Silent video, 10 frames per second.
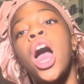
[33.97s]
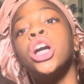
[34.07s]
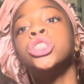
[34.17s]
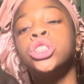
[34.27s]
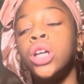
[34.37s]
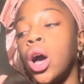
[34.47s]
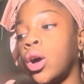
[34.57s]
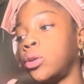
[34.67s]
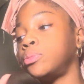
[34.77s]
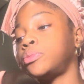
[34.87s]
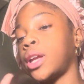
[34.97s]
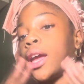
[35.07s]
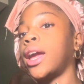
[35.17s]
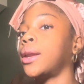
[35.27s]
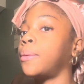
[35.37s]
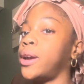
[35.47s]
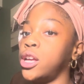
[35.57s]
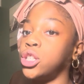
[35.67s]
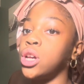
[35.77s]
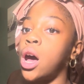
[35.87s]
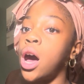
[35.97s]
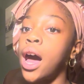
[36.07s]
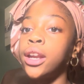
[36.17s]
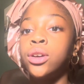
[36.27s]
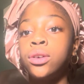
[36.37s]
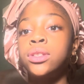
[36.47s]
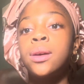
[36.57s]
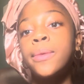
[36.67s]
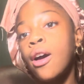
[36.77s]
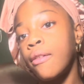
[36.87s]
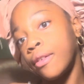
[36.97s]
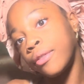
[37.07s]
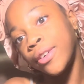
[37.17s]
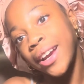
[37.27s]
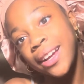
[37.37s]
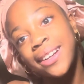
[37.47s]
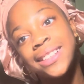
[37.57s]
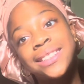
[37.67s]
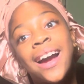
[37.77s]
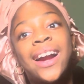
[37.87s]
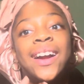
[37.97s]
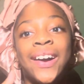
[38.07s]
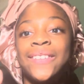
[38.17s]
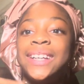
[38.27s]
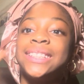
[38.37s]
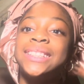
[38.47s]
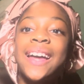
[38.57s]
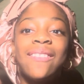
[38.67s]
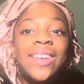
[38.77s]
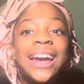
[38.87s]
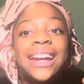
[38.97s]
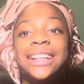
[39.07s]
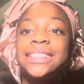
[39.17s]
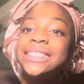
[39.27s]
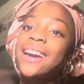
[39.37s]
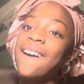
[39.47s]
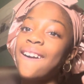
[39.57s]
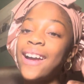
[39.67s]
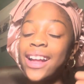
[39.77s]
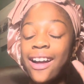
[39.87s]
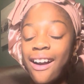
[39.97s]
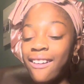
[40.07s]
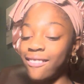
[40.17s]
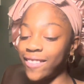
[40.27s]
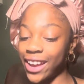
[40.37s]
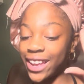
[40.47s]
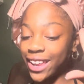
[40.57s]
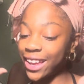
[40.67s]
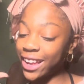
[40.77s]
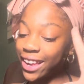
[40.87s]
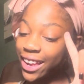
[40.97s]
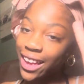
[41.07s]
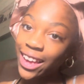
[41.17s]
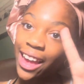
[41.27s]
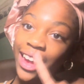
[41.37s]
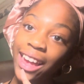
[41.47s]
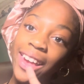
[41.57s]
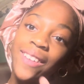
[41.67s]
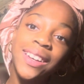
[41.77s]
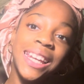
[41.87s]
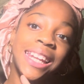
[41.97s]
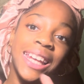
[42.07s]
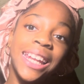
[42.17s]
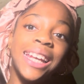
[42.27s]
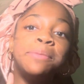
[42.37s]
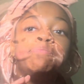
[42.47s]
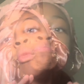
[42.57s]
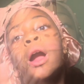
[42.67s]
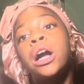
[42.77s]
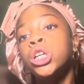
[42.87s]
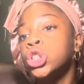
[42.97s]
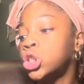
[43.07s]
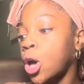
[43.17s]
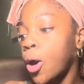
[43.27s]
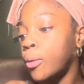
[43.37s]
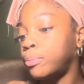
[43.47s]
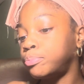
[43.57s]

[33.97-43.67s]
so anyways, y'all, I know some of y'all 5th graders are going to middle school and y'all are ready. Hey, so